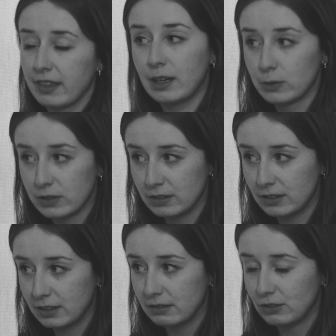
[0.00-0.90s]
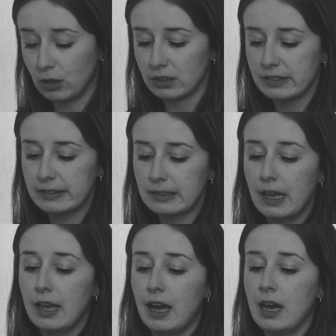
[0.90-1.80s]
thousand dollars,
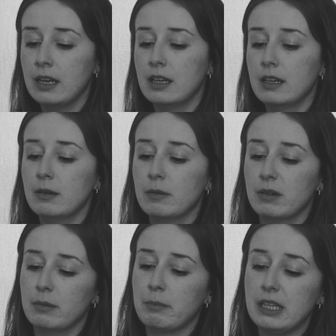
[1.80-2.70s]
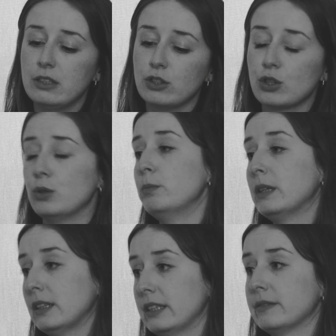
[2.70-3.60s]
and it made two
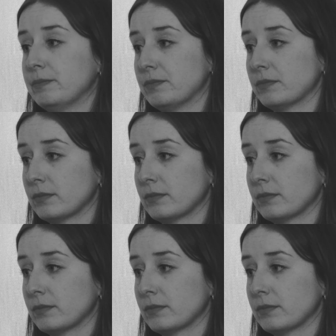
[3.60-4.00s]
million,